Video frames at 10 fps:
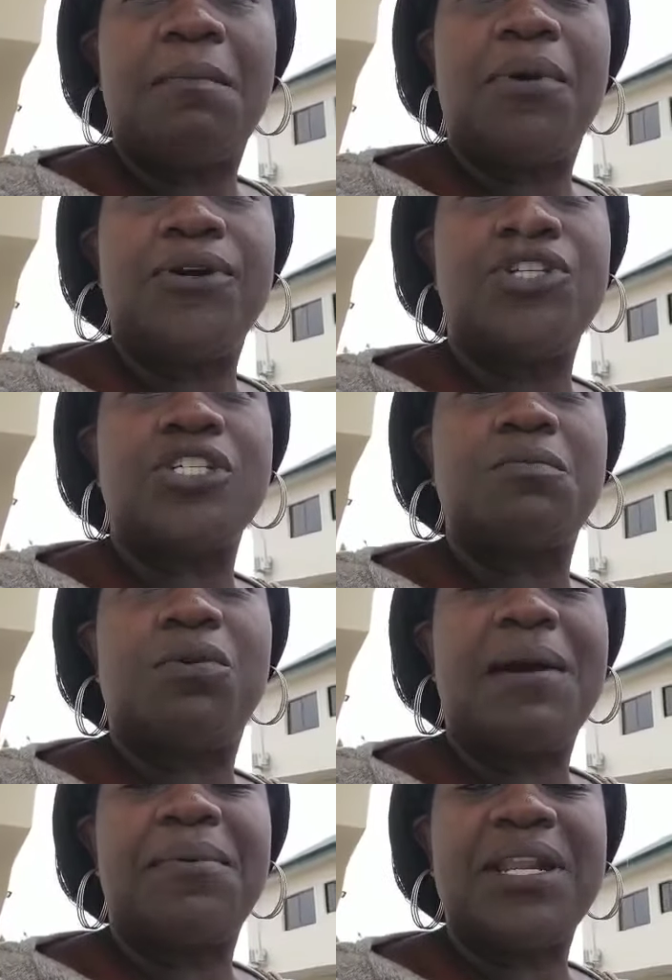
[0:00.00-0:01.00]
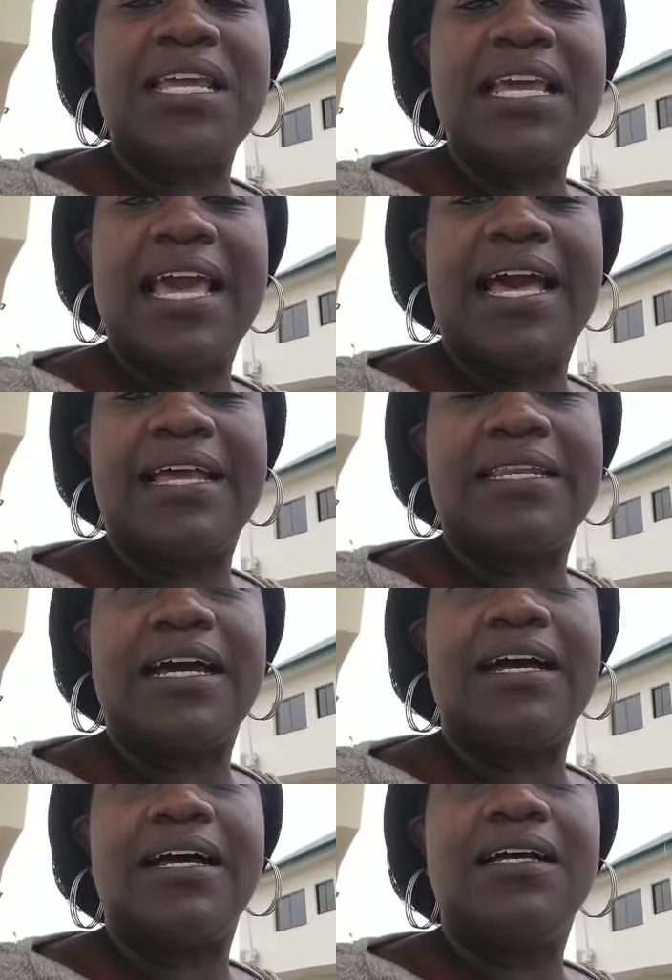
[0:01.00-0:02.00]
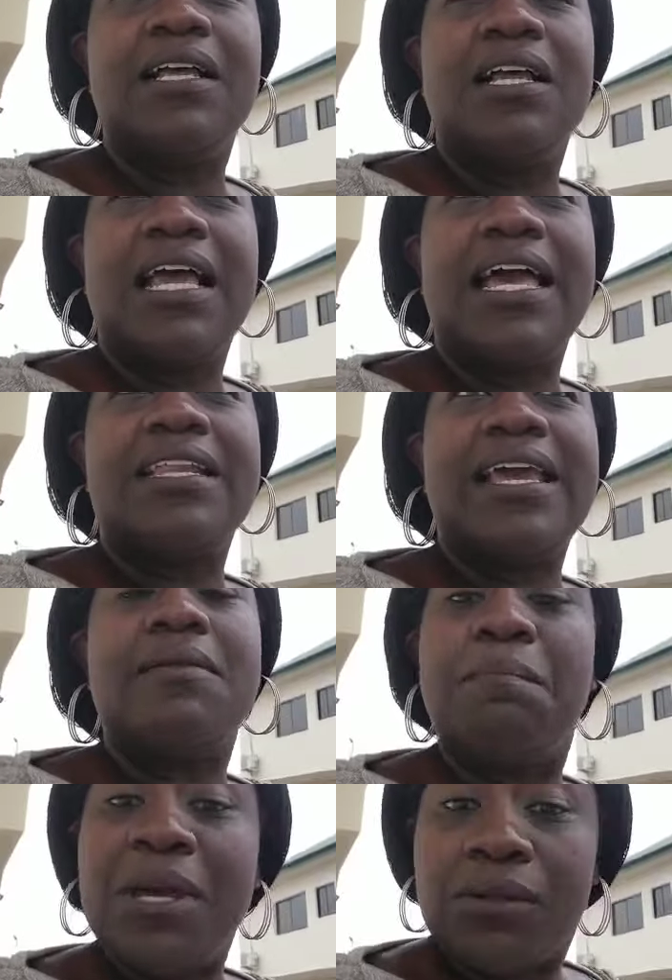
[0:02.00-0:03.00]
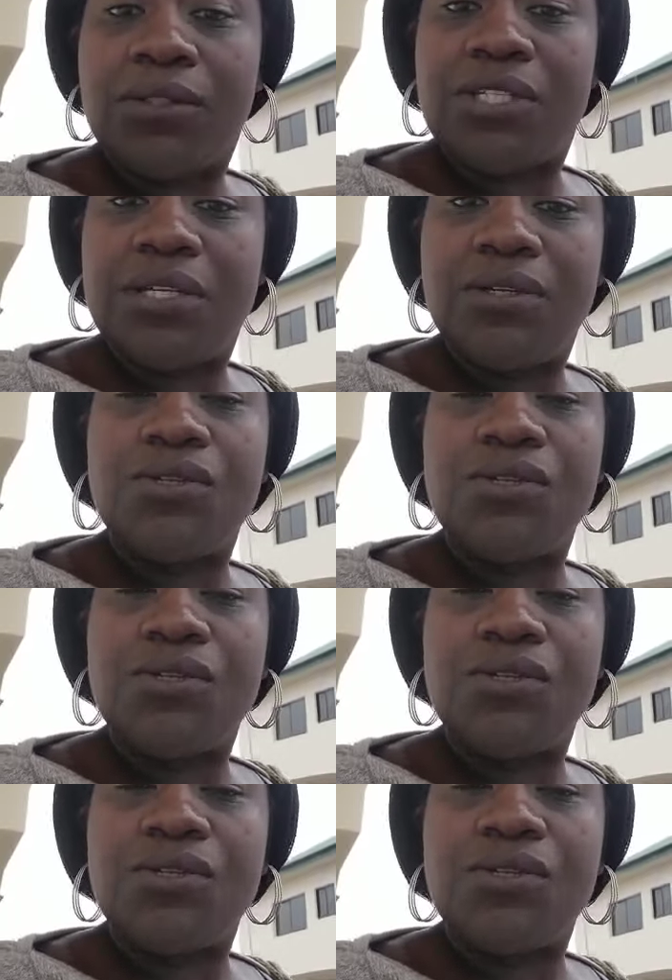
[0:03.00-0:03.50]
purchase property and build.